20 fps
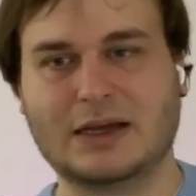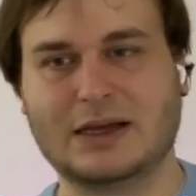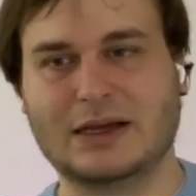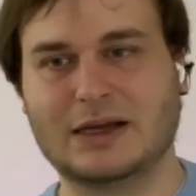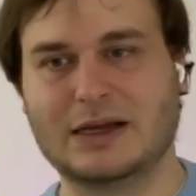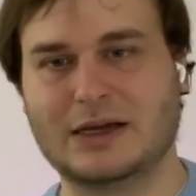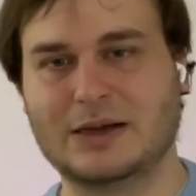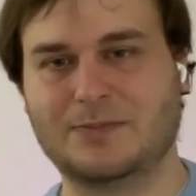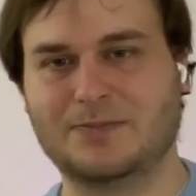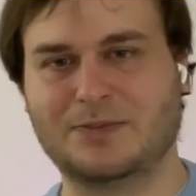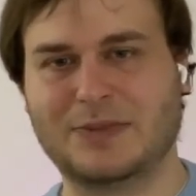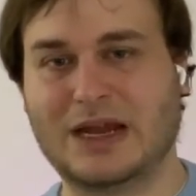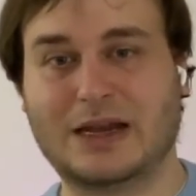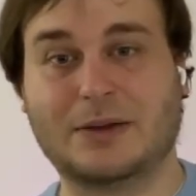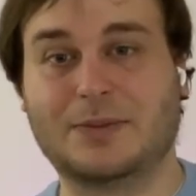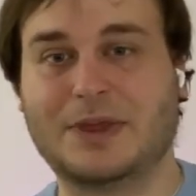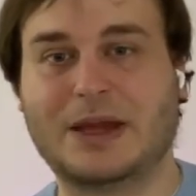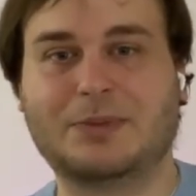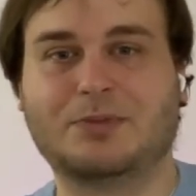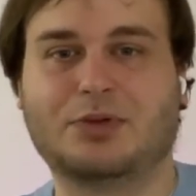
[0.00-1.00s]
And at
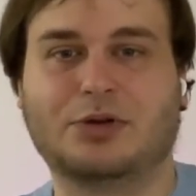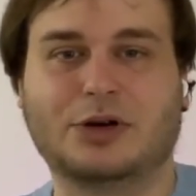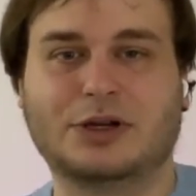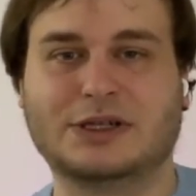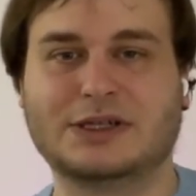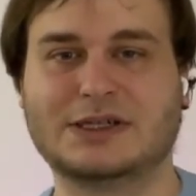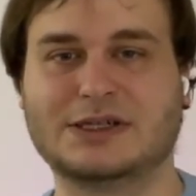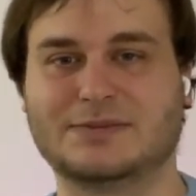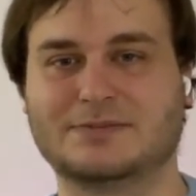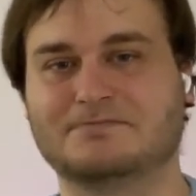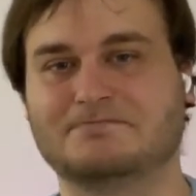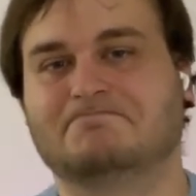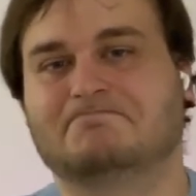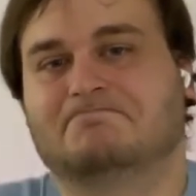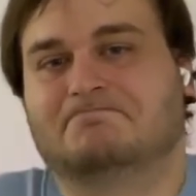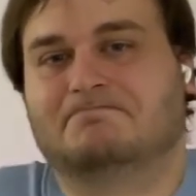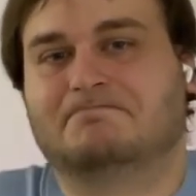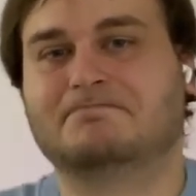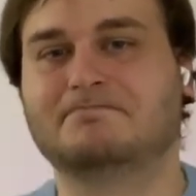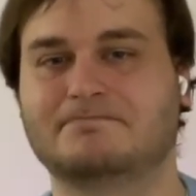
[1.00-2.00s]
that point,
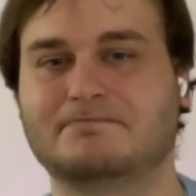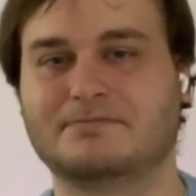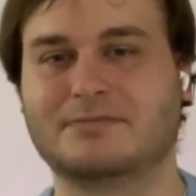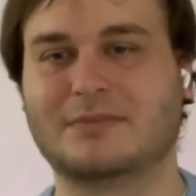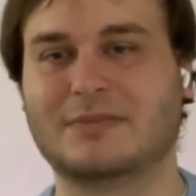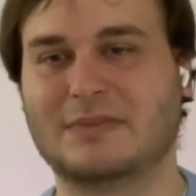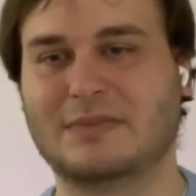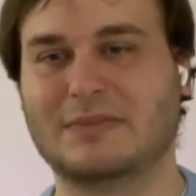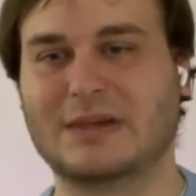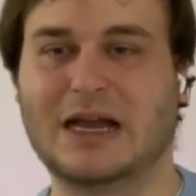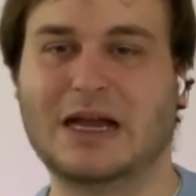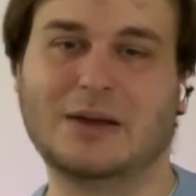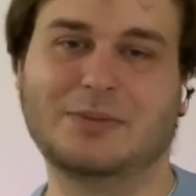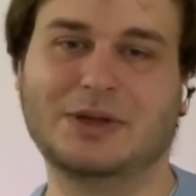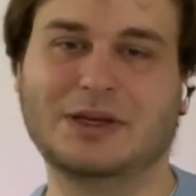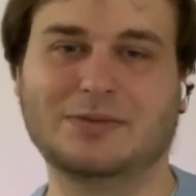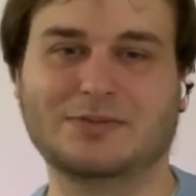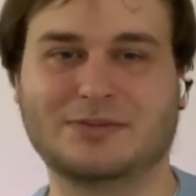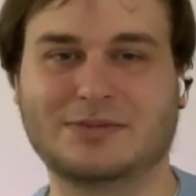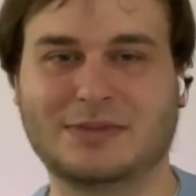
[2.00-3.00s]
I
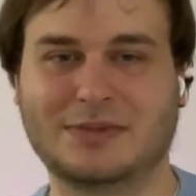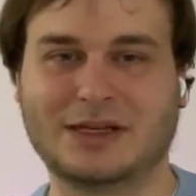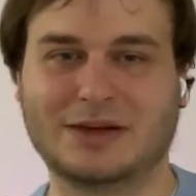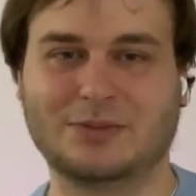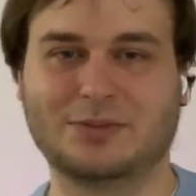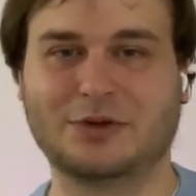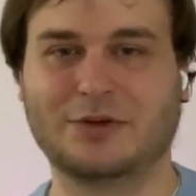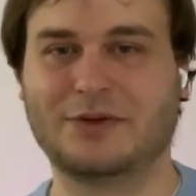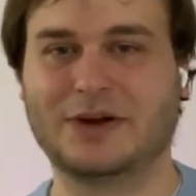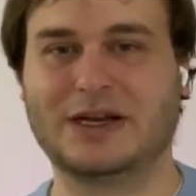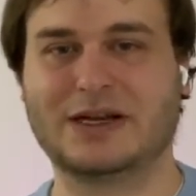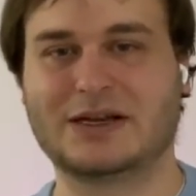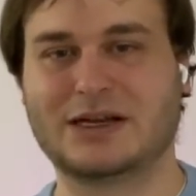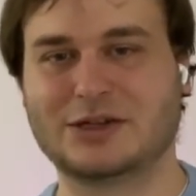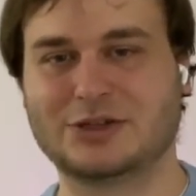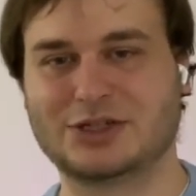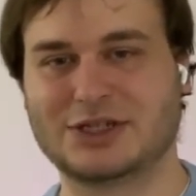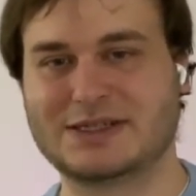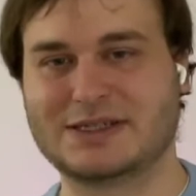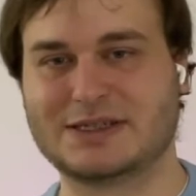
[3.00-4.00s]
mean, the provider can
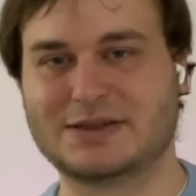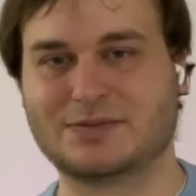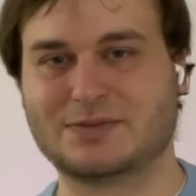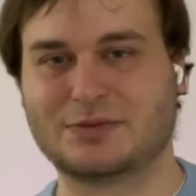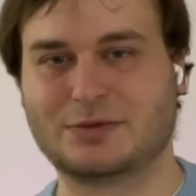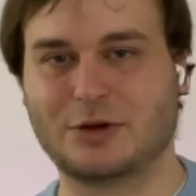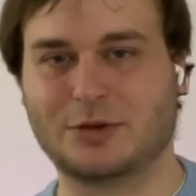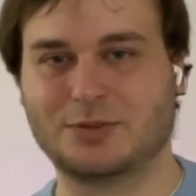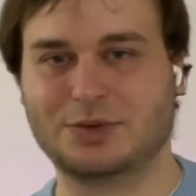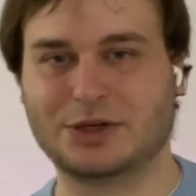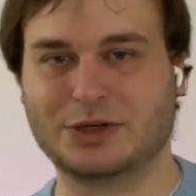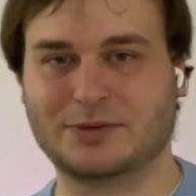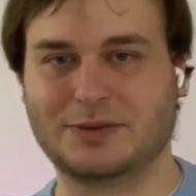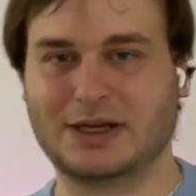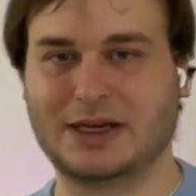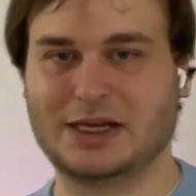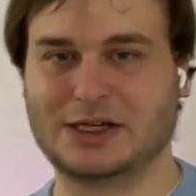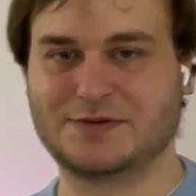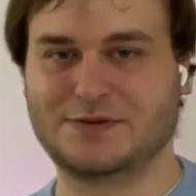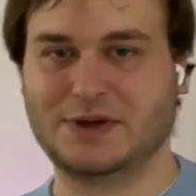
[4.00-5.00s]
just compute the
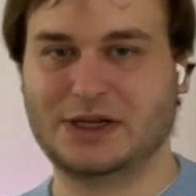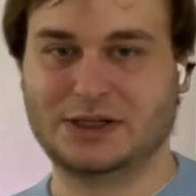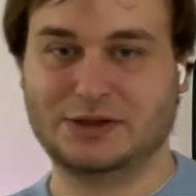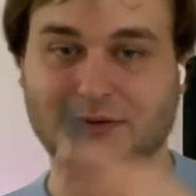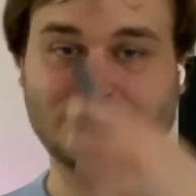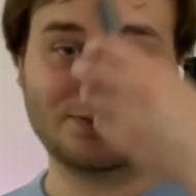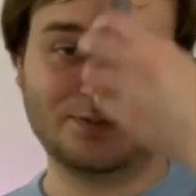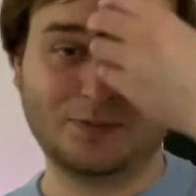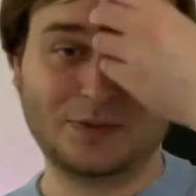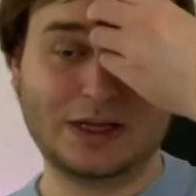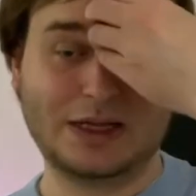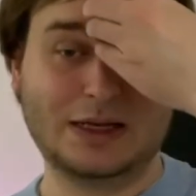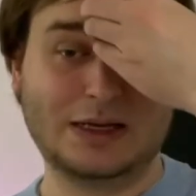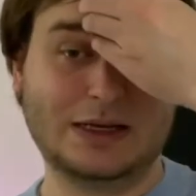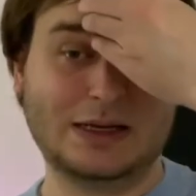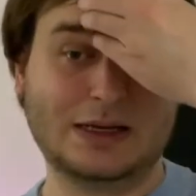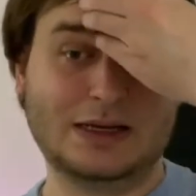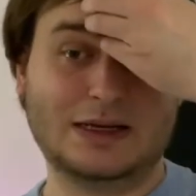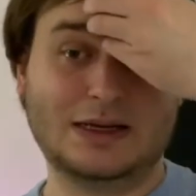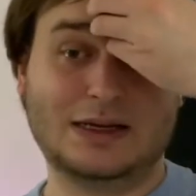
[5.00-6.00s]
hash value
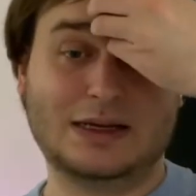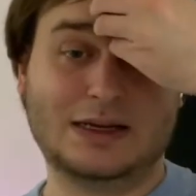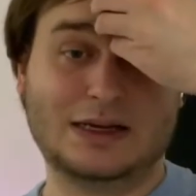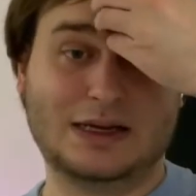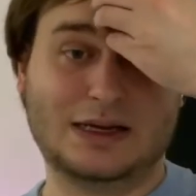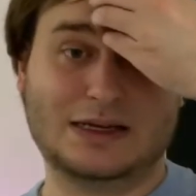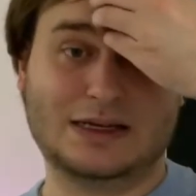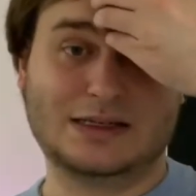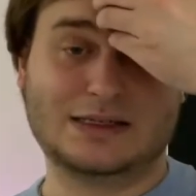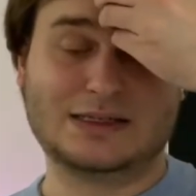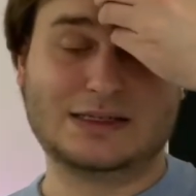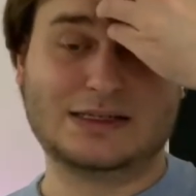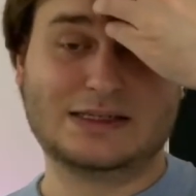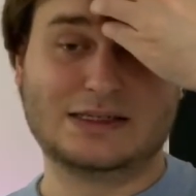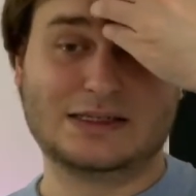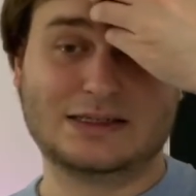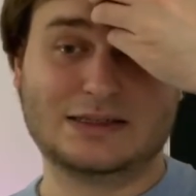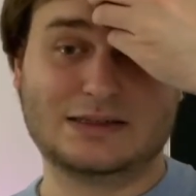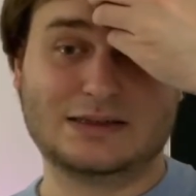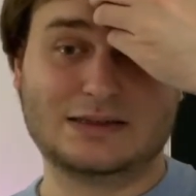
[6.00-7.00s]
and
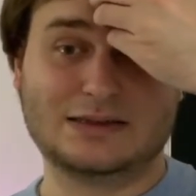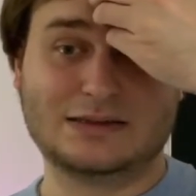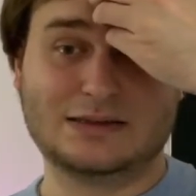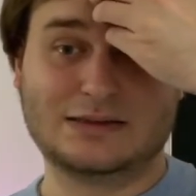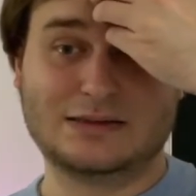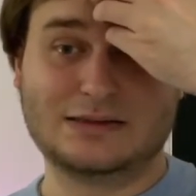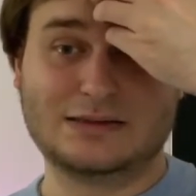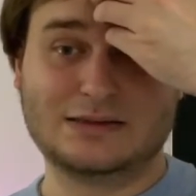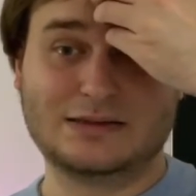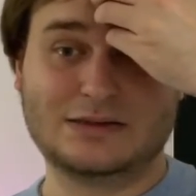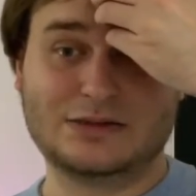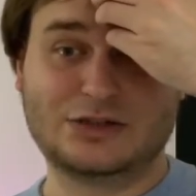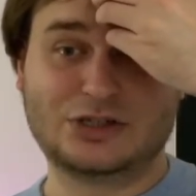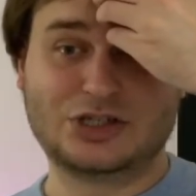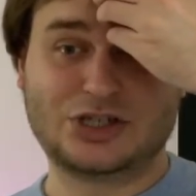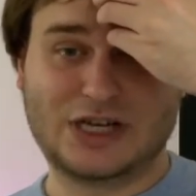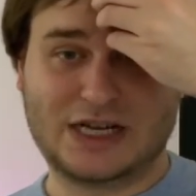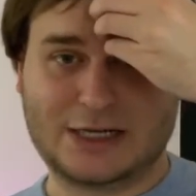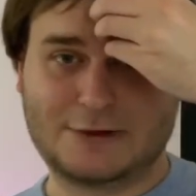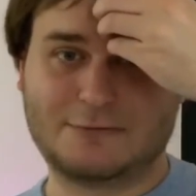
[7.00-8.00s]

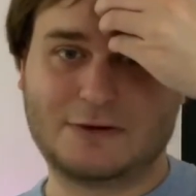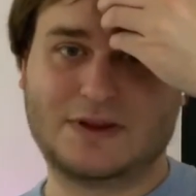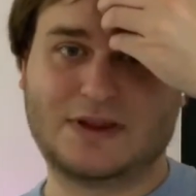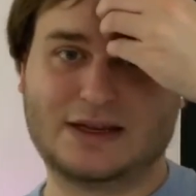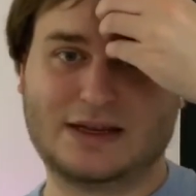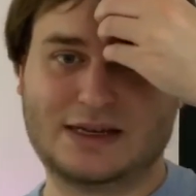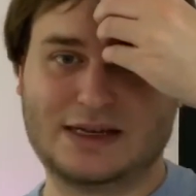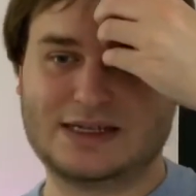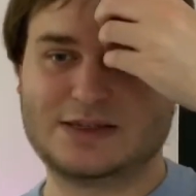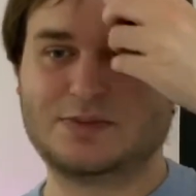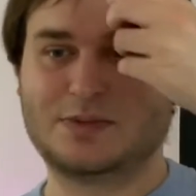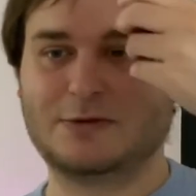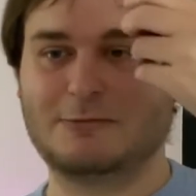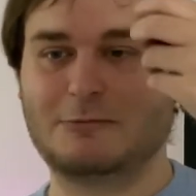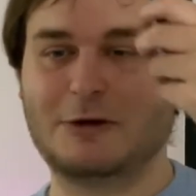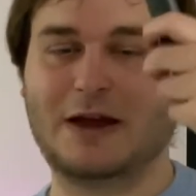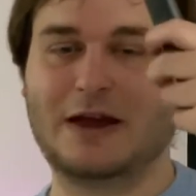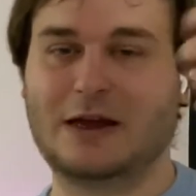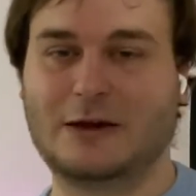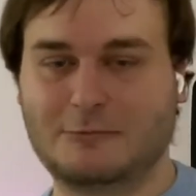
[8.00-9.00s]
check whether it has been,
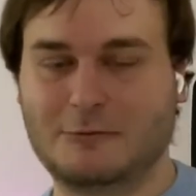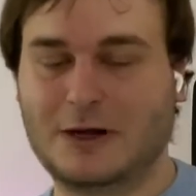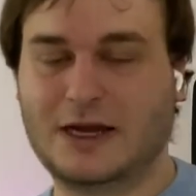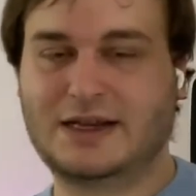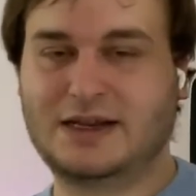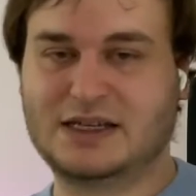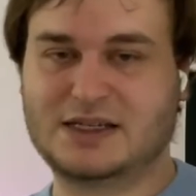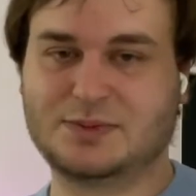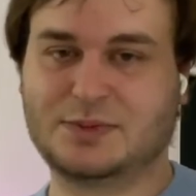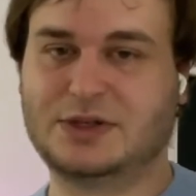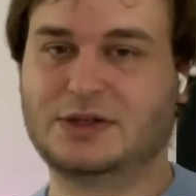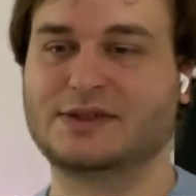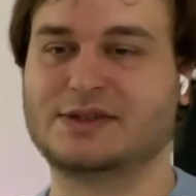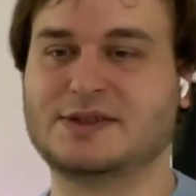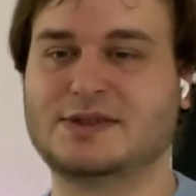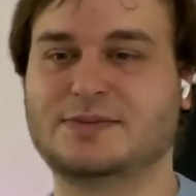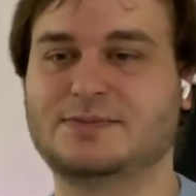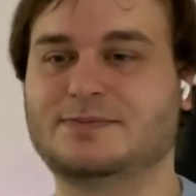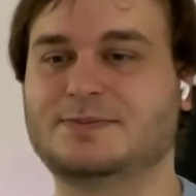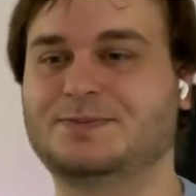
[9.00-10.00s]
where it has been used.